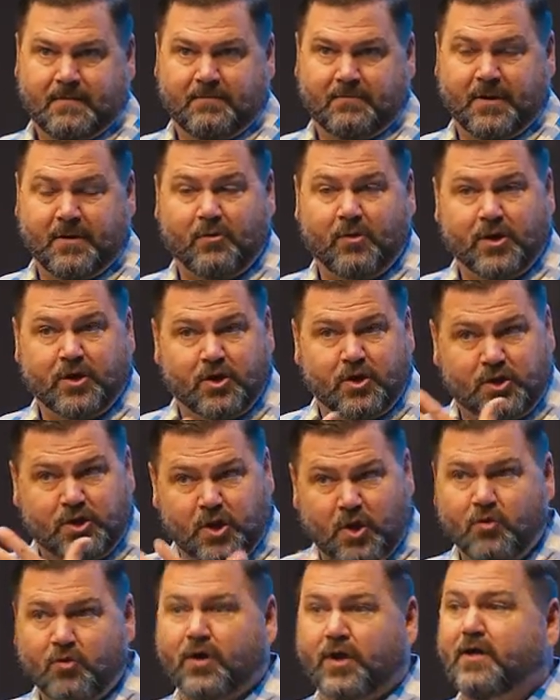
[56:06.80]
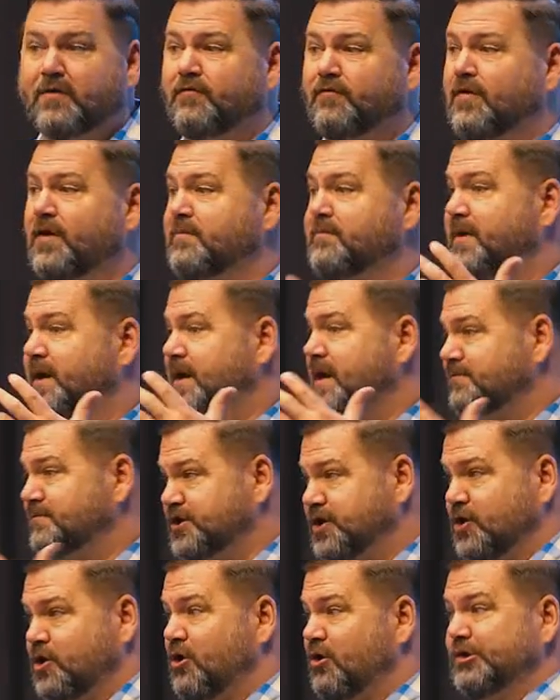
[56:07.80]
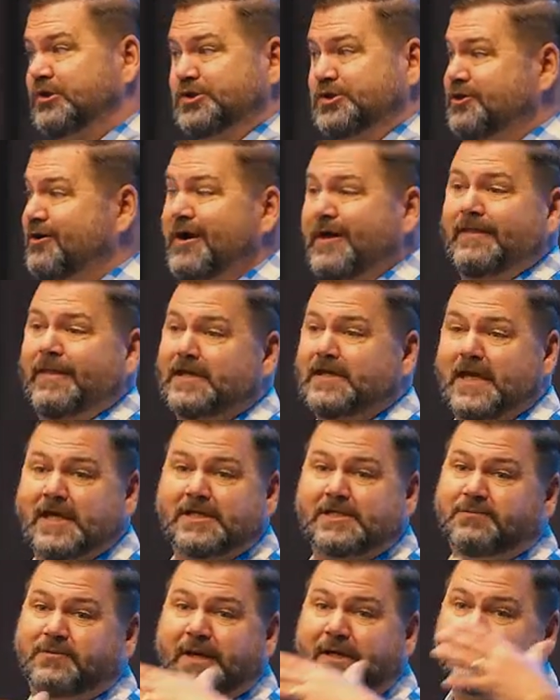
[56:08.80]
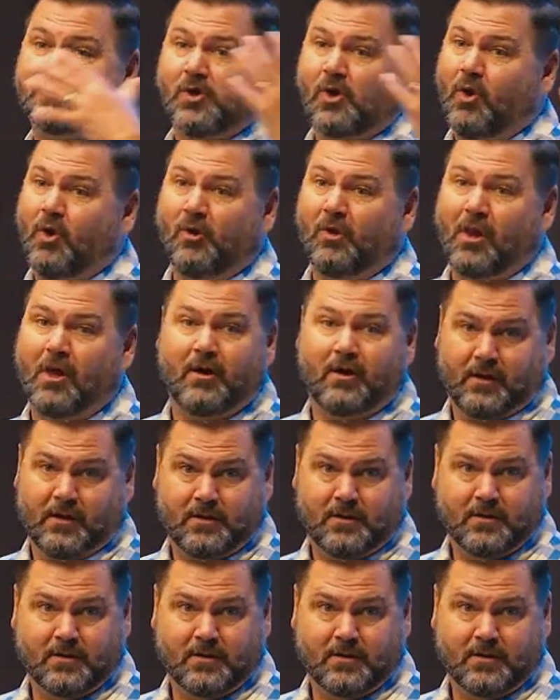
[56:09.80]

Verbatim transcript: But what you don't confront becomes your culture, and that explains a whole lot.